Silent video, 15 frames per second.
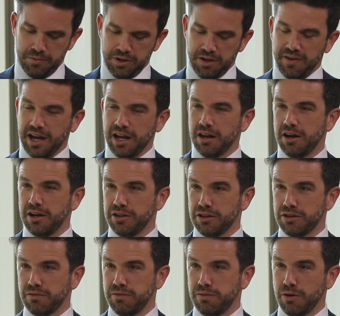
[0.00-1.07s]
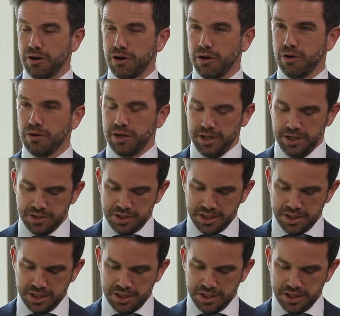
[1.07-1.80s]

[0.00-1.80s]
You've outlined that the FWO is